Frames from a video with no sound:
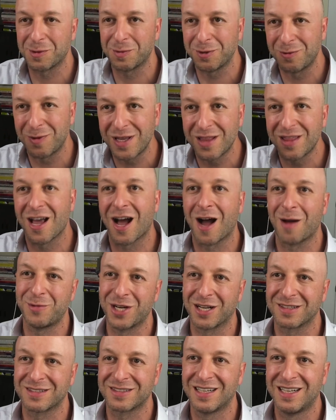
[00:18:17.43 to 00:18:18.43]
between the
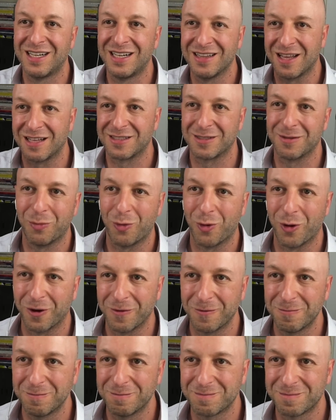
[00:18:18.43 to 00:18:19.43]
objects that's
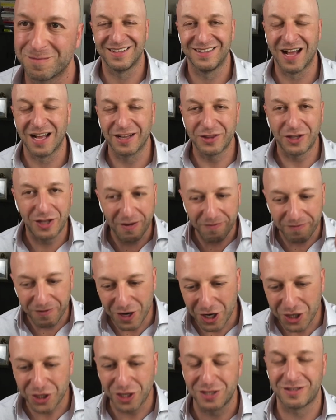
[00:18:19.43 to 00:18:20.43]
important, not the
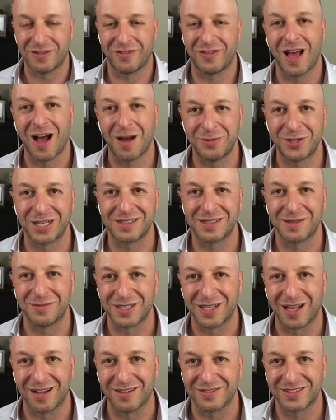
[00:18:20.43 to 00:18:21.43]
definitions of the objects
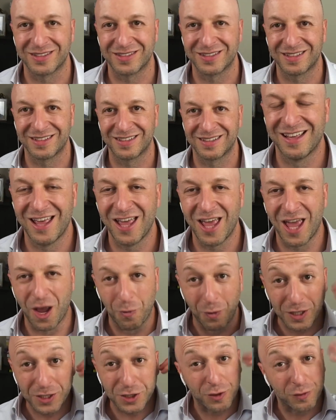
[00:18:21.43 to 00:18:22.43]
themselves.
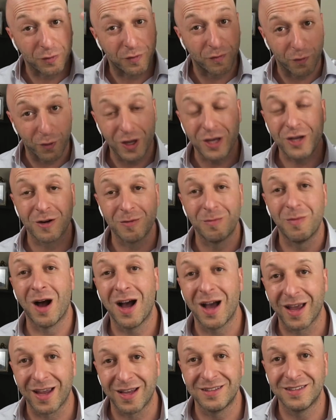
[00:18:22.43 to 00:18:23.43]
And once you free your
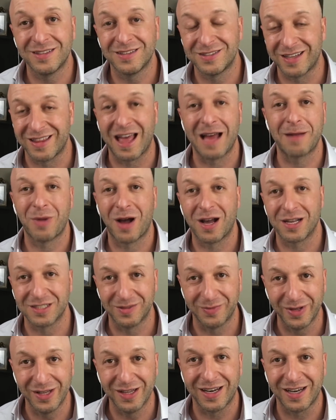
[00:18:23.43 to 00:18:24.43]
mind to that
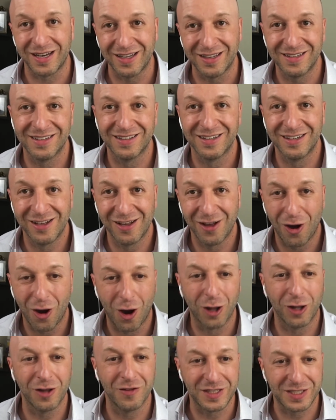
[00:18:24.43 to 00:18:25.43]
possibility,
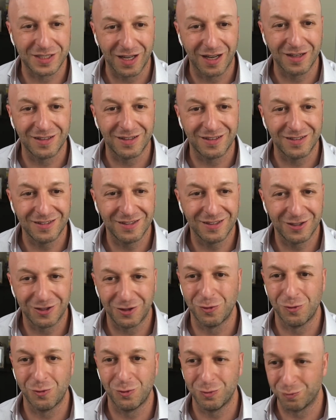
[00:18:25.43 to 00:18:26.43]
all of a sudden
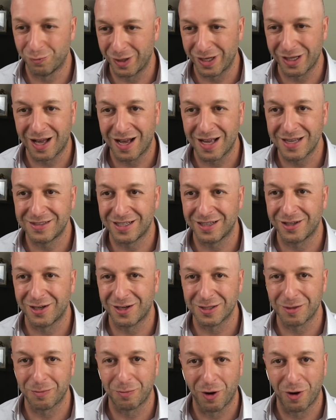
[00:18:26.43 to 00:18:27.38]
you realize that there's a